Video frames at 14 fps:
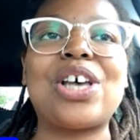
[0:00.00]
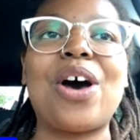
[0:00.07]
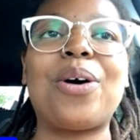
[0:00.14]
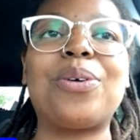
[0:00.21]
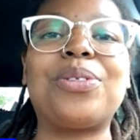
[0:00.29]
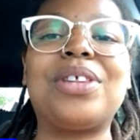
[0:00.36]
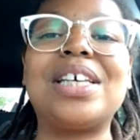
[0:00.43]

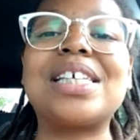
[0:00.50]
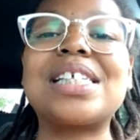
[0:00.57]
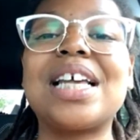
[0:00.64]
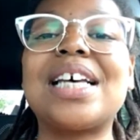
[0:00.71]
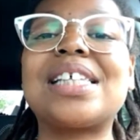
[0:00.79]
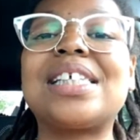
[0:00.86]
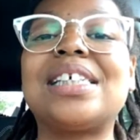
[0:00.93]
So this
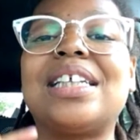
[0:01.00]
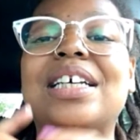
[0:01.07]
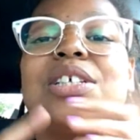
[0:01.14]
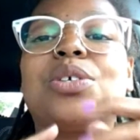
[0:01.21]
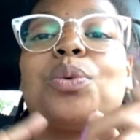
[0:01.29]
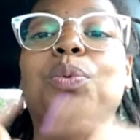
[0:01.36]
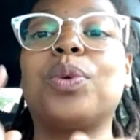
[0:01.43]
lesson
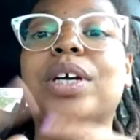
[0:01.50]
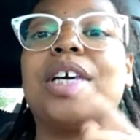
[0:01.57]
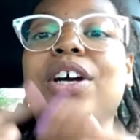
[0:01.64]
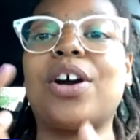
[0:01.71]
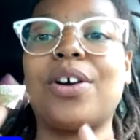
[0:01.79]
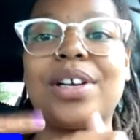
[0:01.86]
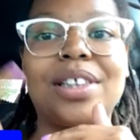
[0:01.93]
is a
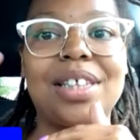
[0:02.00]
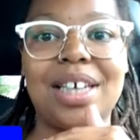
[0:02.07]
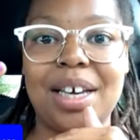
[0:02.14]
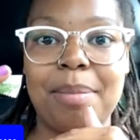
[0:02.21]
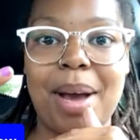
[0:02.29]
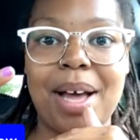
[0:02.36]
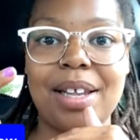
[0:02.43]
reoccurring
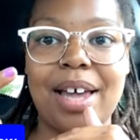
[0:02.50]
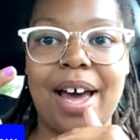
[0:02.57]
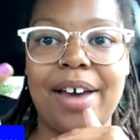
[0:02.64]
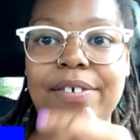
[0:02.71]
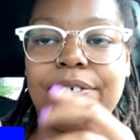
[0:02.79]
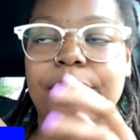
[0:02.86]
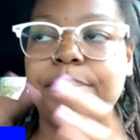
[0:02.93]
thing in my
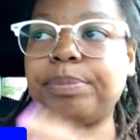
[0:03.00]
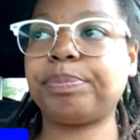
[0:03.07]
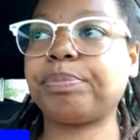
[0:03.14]
life,